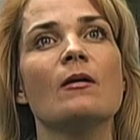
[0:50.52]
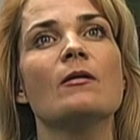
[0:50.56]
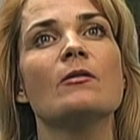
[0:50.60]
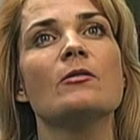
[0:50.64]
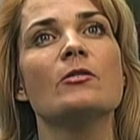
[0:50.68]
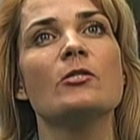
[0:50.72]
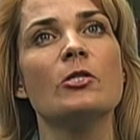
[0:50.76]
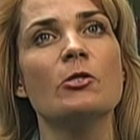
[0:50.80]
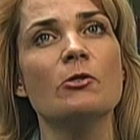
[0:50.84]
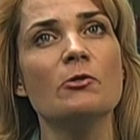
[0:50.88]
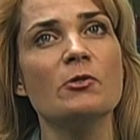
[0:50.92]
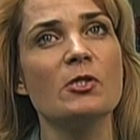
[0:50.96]

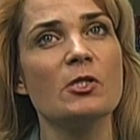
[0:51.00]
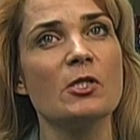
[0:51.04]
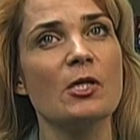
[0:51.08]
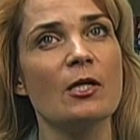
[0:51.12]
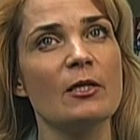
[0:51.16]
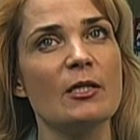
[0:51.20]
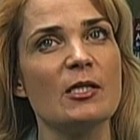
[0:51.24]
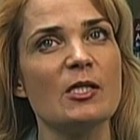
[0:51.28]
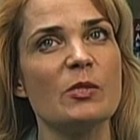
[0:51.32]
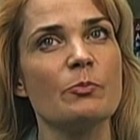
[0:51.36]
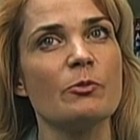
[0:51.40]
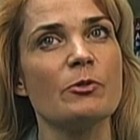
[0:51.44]
Two
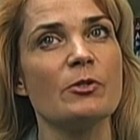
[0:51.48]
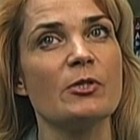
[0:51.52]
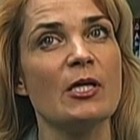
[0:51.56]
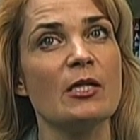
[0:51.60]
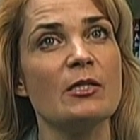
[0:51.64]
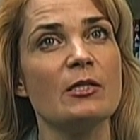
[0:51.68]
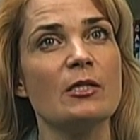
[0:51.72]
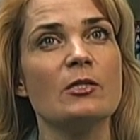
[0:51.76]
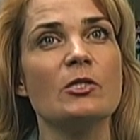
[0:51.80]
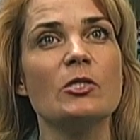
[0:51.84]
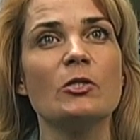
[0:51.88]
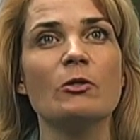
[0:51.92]
studies
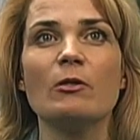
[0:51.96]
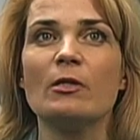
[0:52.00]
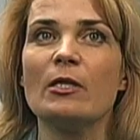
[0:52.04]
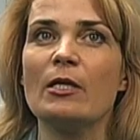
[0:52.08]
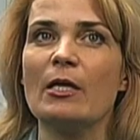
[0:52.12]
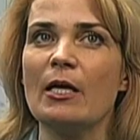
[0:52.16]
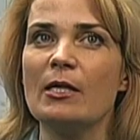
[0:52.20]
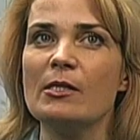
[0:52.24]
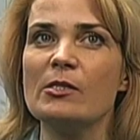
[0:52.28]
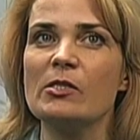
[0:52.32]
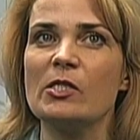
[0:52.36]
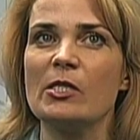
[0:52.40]
presented during the
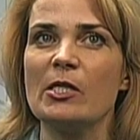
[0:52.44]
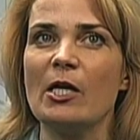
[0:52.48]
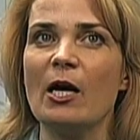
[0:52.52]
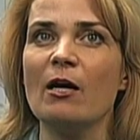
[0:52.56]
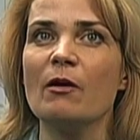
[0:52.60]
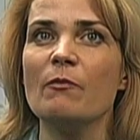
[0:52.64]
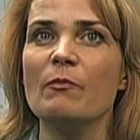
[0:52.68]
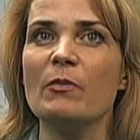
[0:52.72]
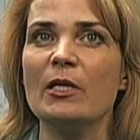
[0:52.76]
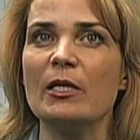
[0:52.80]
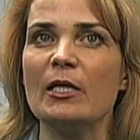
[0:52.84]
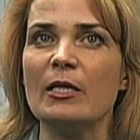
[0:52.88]

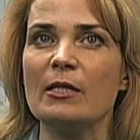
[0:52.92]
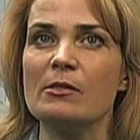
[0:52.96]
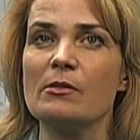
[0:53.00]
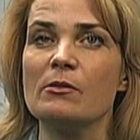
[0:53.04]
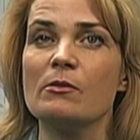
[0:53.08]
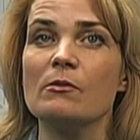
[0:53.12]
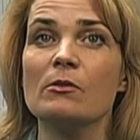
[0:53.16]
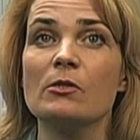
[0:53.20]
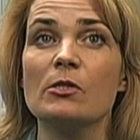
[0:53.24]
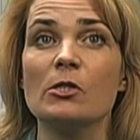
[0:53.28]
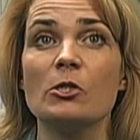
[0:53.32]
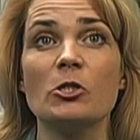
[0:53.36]
ACR meeting
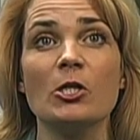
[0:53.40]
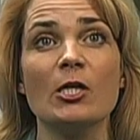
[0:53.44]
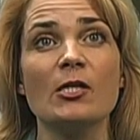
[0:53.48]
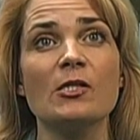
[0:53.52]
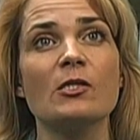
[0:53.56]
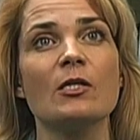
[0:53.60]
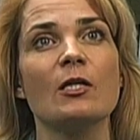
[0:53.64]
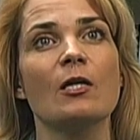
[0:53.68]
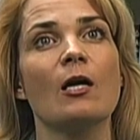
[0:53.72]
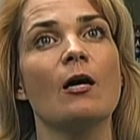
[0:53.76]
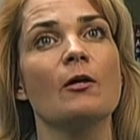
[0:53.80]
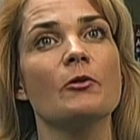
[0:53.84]

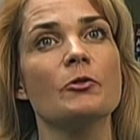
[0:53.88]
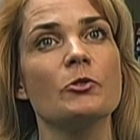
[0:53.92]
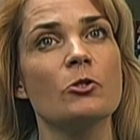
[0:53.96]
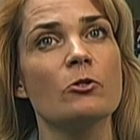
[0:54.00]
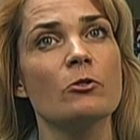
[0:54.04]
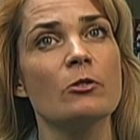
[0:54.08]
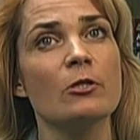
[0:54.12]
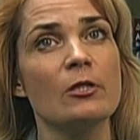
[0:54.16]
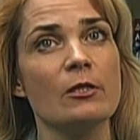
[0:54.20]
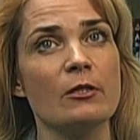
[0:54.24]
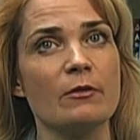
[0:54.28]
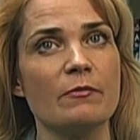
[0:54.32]
suggest that
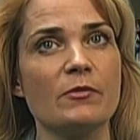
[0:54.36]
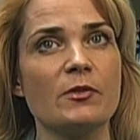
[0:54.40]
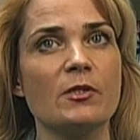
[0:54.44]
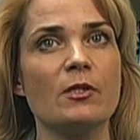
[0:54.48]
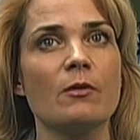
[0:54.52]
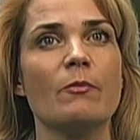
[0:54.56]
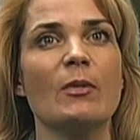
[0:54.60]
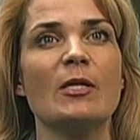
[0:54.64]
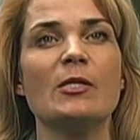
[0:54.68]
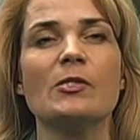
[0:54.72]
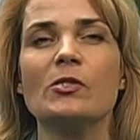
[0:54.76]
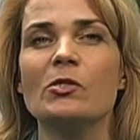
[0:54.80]
alternatives
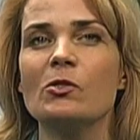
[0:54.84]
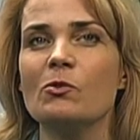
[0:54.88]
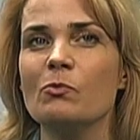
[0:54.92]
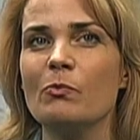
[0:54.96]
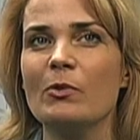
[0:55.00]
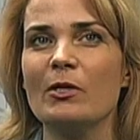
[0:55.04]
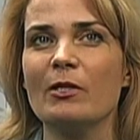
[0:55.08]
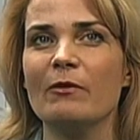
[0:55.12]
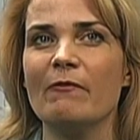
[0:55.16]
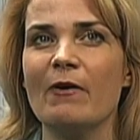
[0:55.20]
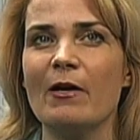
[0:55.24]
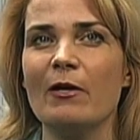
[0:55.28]
may soon
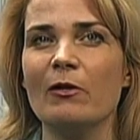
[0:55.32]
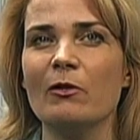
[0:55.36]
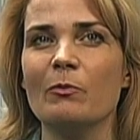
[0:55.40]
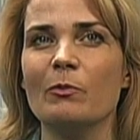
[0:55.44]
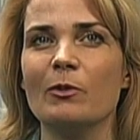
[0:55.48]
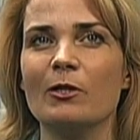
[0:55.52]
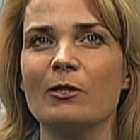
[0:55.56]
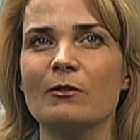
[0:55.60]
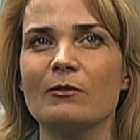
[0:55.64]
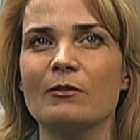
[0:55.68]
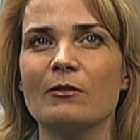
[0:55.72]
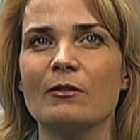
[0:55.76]
be
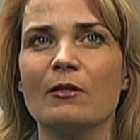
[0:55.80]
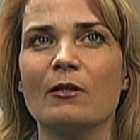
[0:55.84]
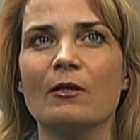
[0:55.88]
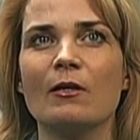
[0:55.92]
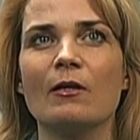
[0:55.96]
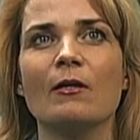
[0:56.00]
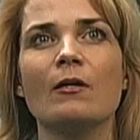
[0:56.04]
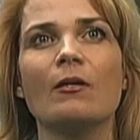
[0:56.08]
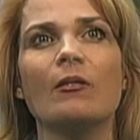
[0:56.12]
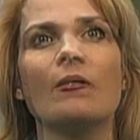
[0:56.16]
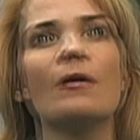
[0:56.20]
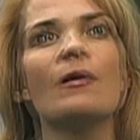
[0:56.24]
available.
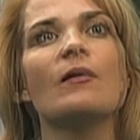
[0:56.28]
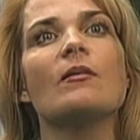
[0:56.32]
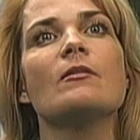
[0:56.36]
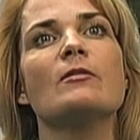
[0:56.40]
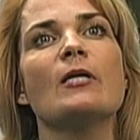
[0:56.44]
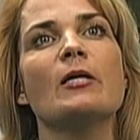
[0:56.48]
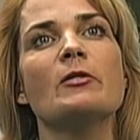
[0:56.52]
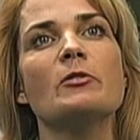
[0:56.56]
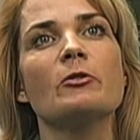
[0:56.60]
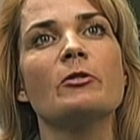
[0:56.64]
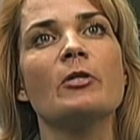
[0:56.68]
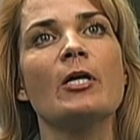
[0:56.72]

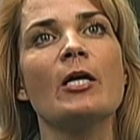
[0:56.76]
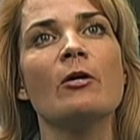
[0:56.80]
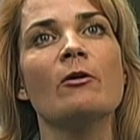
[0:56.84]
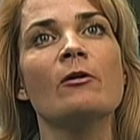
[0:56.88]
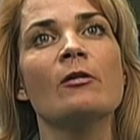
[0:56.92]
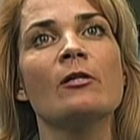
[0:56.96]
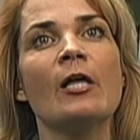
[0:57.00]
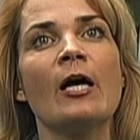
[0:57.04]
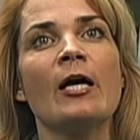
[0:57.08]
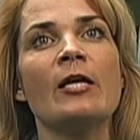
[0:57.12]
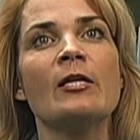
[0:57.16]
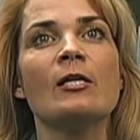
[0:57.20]
Dr.
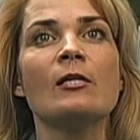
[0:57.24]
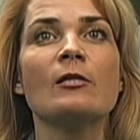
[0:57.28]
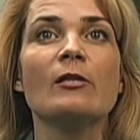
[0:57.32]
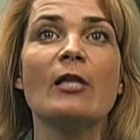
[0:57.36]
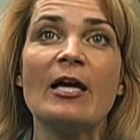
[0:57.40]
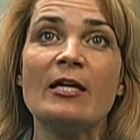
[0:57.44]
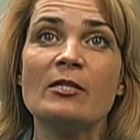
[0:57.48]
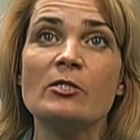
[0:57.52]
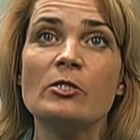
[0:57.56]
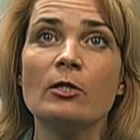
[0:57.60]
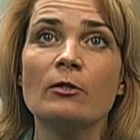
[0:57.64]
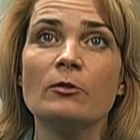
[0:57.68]
Carolina
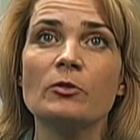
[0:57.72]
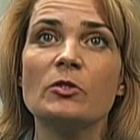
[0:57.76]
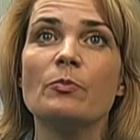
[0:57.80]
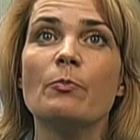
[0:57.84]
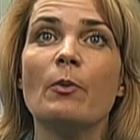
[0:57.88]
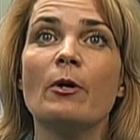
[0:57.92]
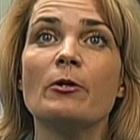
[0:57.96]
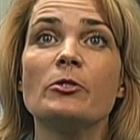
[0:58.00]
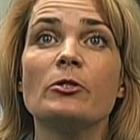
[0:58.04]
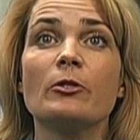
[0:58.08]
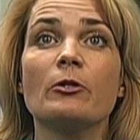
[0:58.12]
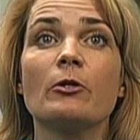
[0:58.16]

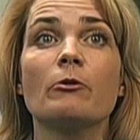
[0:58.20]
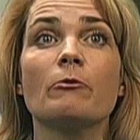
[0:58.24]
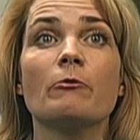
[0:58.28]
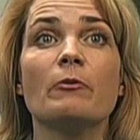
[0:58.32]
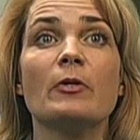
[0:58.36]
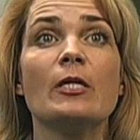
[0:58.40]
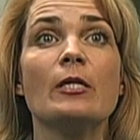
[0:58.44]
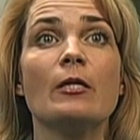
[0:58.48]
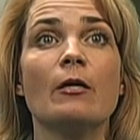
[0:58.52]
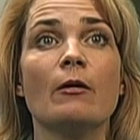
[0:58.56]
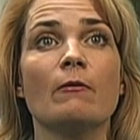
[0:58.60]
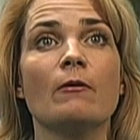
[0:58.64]

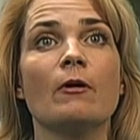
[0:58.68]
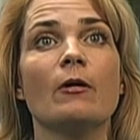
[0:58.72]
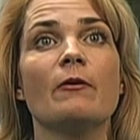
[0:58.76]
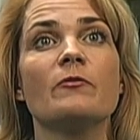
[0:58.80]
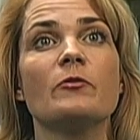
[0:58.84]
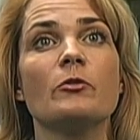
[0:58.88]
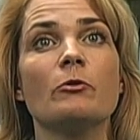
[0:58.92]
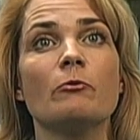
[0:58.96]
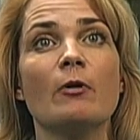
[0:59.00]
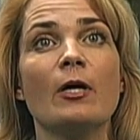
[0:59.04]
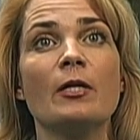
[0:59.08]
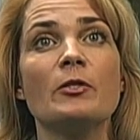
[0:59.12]
Landolt-Martocarino of
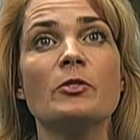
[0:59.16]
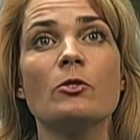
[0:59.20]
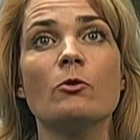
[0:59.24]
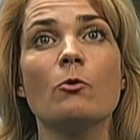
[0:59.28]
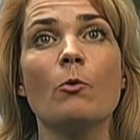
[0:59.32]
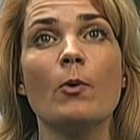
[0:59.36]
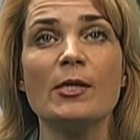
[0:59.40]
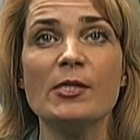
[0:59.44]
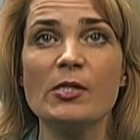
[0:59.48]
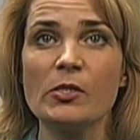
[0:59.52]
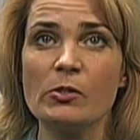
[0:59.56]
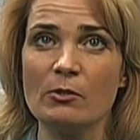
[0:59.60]
Toronto
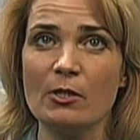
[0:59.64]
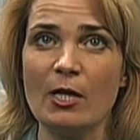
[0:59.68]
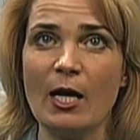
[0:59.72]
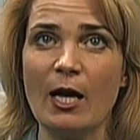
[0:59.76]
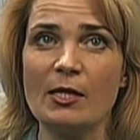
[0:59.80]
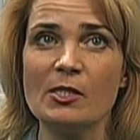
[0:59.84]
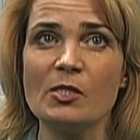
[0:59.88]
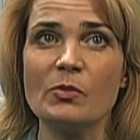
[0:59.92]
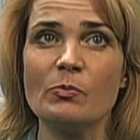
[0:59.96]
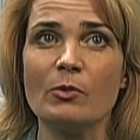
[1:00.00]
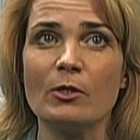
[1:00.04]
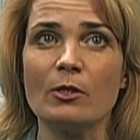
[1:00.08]
Western
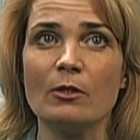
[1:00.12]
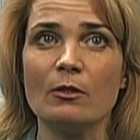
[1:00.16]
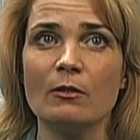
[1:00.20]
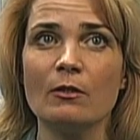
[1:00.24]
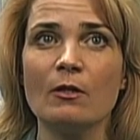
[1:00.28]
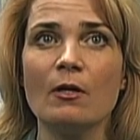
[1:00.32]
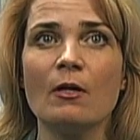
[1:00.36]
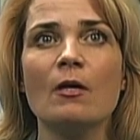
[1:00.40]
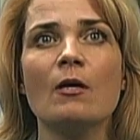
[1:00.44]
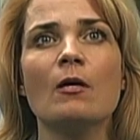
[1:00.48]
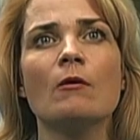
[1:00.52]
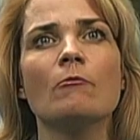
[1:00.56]
Hospital
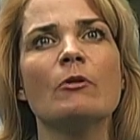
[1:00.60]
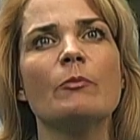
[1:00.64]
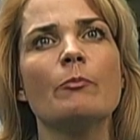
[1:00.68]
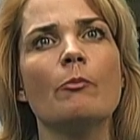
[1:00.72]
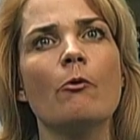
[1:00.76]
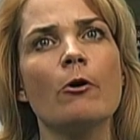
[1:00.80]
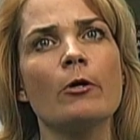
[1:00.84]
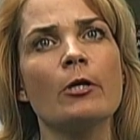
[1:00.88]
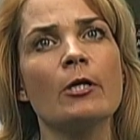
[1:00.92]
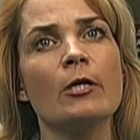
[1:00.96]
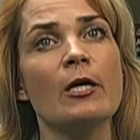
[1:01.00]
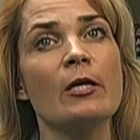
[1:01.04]

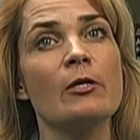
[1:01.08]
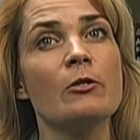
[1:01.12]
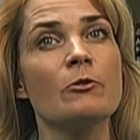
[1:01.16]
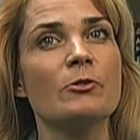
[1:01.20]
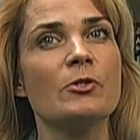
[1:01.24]
reported on her